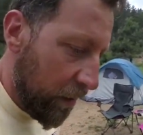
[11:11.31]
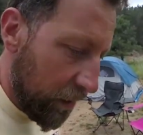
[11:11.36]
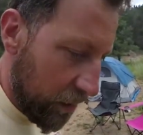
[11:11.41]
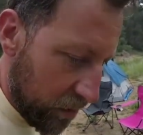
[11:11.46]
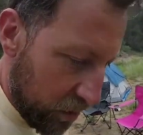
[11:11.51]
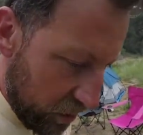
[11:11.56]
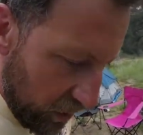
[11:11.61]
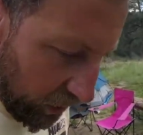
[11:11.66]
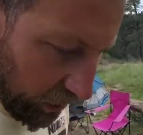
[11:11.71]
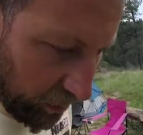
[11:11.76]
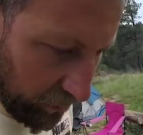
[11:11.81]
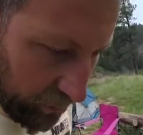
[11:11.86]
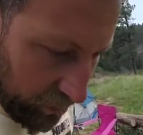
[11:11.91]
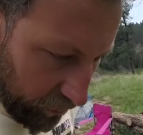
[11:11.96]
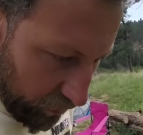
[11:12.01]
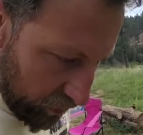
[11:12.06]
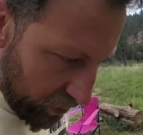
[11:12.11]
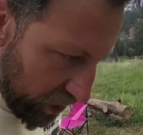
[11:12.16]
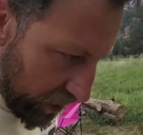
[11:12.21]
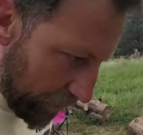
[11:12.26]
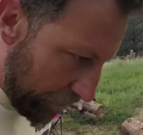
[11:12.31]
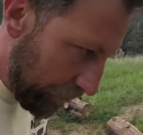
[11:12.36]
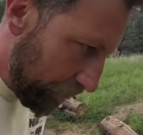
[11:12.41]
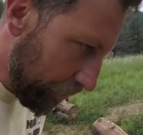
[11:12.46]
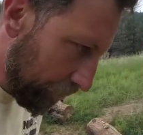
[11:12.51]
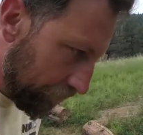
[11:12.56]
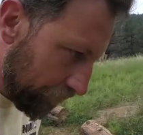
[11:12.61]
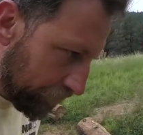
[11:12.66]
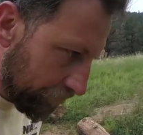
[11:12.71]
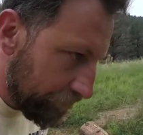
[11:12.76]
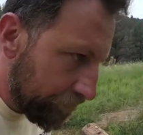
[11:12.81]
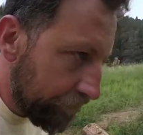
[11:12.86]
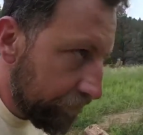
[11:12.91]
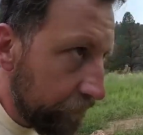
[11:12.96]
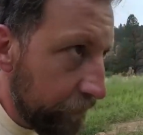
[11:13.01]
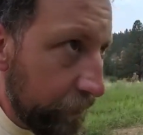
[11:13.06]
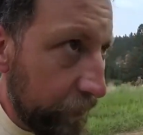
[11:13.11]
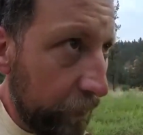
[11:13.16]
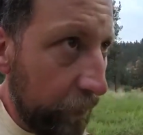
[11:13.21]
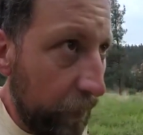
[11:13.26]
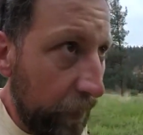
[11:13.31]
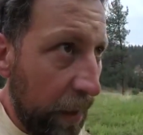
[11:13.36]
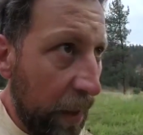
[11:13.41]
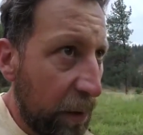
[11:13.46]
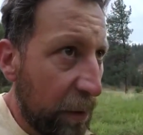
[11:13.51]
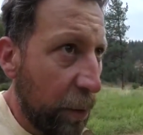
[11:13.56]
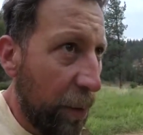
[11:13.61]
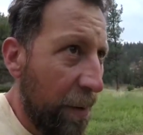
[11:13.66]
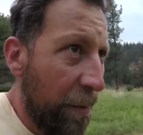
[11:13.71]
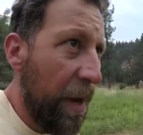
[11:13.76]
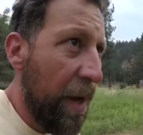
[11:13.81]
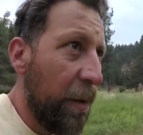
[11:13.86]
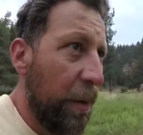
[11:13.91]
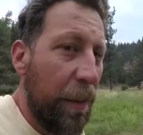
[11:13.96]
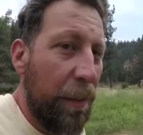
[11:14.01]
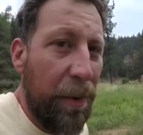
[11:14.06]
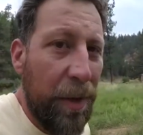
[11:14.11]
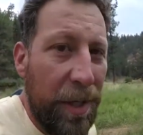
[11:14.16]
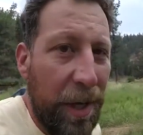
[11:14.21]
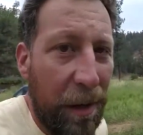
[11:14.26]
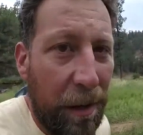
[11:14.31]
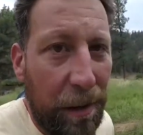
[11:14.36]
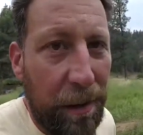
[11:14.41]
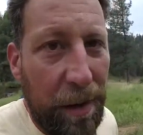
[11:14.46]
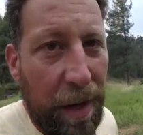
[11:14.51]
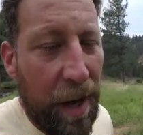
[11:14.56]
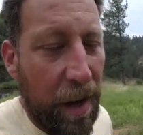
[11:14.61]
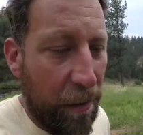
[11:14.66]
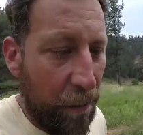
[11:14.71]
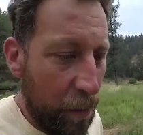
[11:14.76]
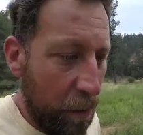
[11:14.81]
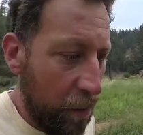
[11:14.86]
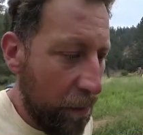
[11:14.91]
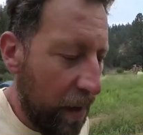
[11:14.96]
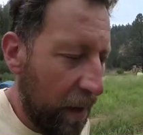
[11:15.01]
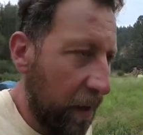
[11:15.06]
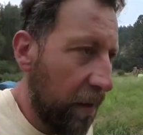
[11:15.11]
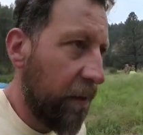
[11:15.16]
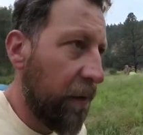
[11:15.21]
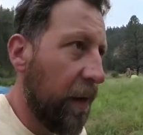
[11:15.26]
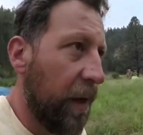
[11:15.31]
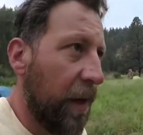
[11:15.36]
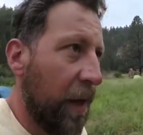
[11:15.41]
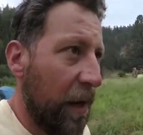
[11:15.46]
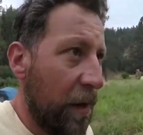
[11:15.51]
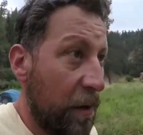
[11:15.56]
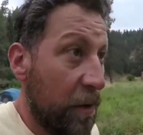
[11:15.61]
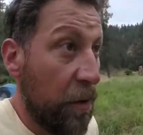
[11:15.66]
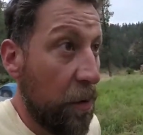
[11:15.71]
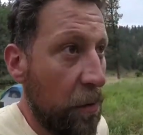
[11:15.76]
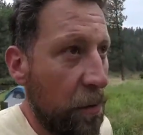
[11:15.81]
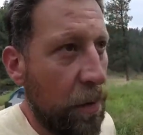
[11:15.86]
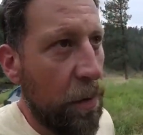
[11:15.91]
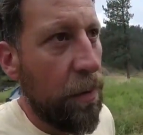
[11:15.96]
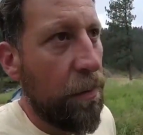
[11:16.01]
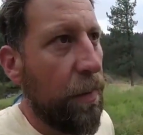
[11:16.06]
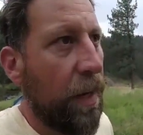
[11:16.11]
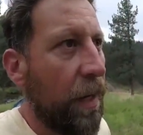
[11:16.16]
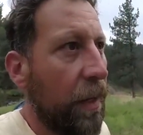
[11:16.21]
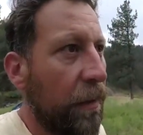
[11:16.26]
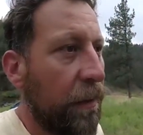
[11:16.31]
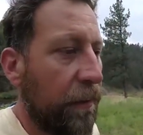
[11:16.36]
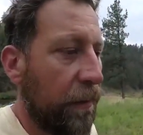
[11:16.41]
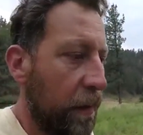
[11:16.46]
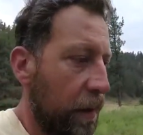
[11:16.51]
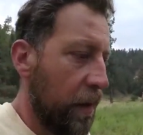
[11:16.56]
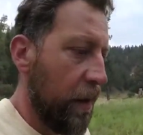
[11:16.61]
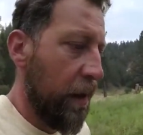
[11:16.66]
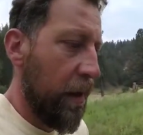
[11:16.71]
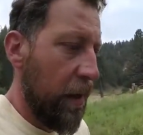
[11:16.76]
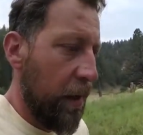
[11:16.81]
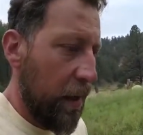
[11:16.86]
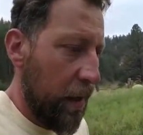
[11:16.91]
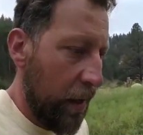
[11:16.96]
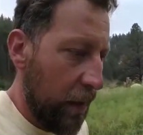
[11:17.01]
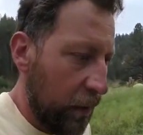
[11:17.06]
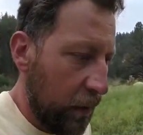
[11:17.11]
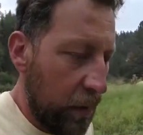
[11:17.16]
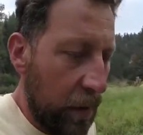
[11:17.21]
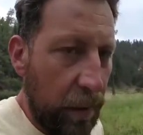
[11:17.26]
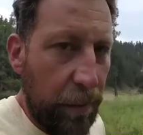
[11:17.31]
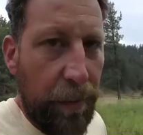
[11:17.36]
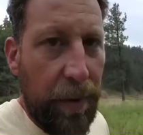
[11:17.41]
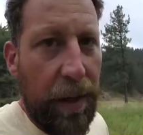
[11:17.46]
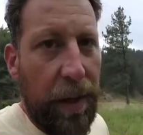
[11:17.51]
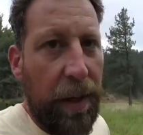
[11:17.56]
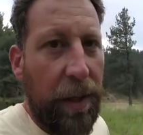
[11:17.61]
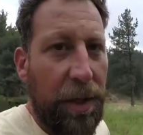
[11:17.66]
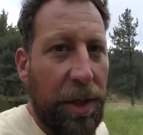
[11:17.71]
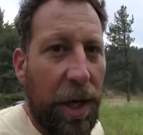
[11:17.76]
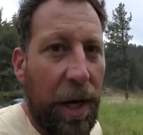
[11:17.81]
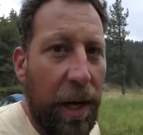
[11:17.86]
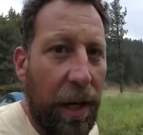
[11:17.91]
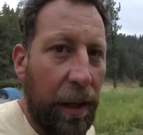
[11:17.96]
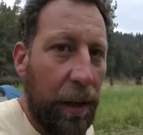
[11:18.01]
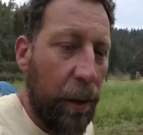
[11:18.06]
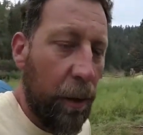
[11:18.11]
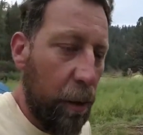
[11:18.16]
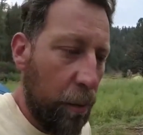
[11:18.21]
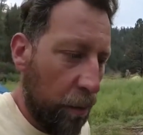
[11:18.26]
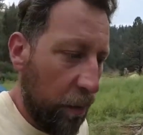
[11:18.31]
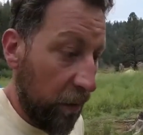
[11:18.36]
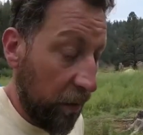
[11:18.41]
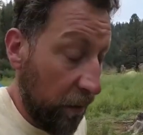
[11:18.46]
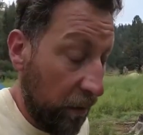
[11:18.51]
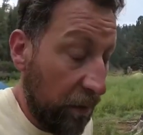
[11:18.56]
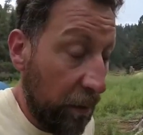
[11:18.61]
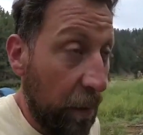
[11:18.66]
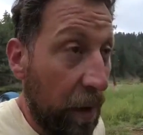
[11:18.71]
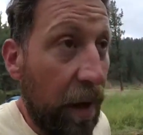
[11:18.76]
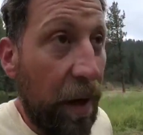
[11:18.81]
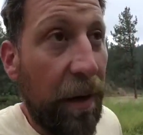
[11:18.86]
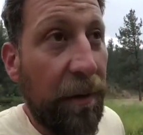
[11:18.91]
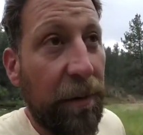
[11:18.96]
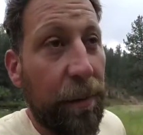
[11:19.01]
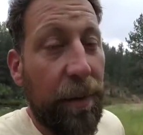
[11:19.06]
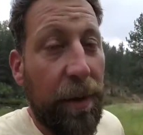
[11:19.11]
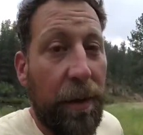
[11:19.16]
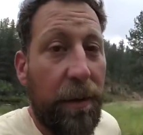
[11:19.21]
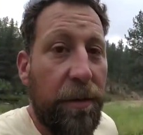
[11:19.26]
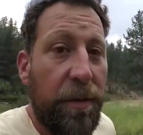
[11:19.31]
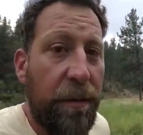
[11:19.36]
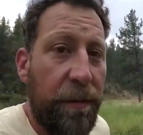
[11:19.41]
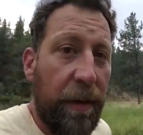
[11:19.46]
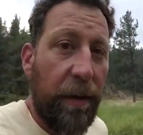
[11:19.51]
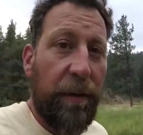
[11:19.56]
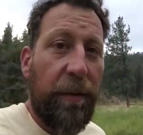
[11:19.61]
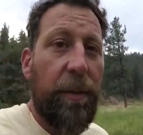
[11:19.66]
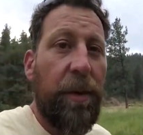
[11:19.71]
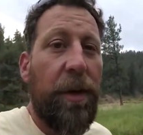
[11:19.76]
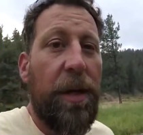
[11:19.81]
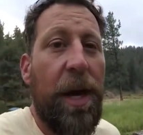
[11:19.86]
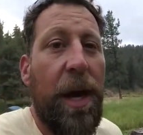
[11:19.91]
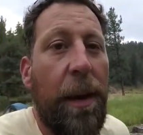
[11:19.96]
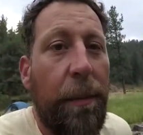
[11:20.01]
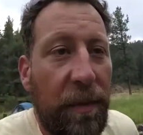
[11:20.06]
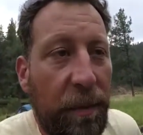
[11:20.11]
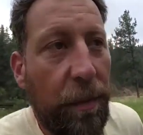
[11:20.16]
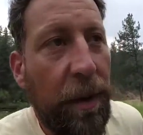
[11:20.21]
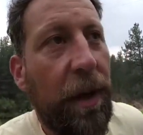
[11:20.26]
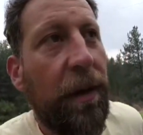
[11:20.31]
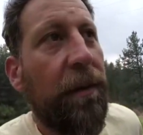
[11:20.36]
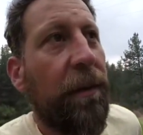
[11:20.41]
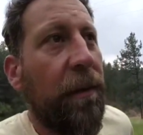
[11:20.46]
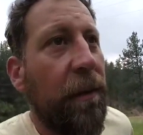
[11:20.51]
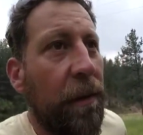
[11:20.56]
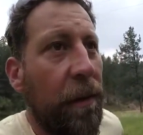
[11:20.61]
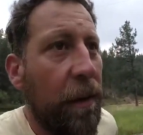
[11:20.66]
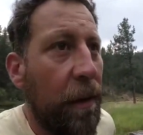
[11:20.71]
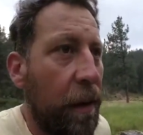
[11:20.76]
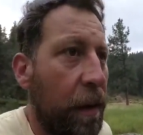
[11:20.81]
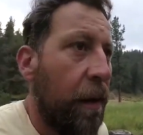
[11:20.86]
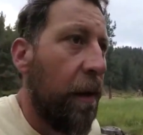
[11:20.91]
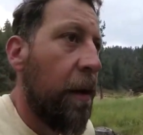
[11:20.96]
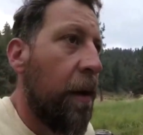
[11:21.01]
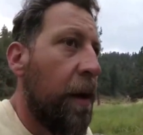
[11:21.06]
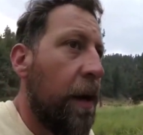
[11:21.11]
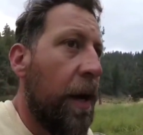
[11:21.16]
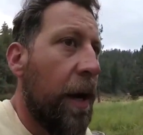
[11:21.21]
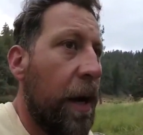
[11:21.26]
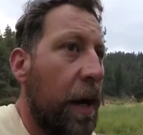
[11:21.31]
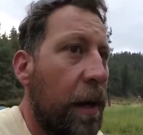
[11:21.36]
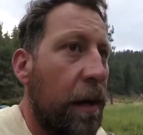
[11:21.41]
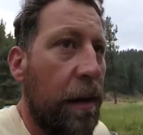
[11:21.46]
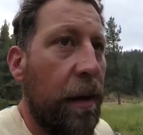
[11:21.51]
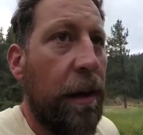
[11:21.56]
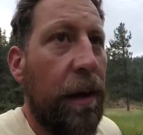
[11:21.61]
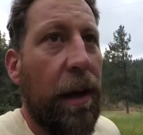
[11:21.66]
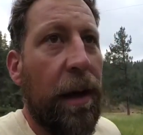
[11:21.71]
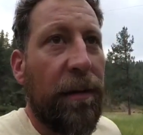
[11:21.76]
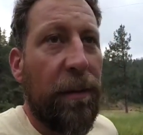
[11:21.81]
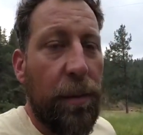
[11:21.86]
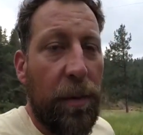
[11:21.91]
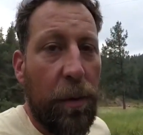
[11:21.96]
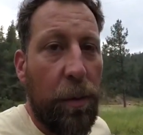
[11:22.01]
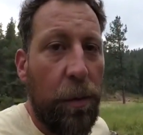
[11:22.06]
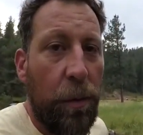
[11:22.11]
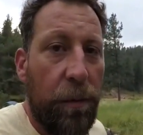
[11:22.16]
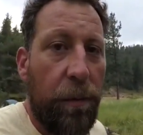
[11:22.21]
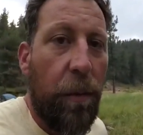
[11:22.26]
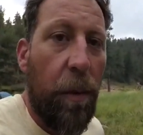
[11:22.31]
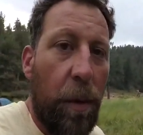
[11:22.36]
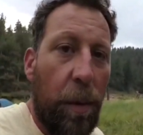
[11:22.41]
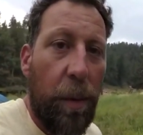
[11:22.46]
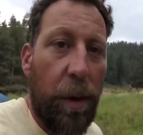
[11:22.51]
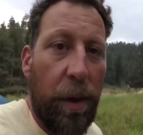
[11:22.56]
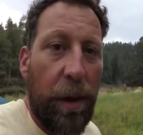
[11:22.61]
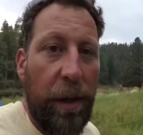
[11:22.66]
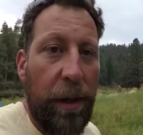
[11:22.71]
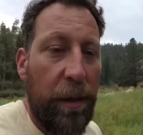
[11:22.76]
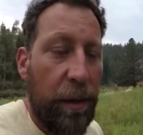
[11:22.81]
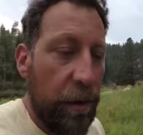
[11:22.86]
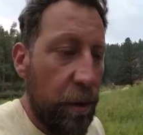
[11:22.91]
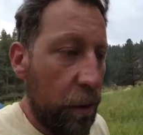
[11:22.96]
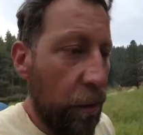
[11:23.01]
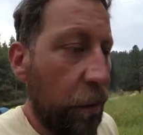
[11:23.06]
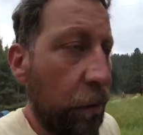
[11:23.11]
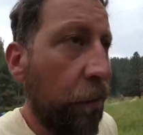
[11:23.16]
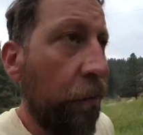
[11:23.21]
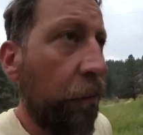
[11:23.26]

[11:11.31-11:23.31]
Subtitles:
Let's check out the old Jeep. So we made it. We put down a lot of road miles today, a lot of dirt road miles. As we did a big giant loop, we saw some awesome country, found some good camp spots, and got some cool four-wheeling in too.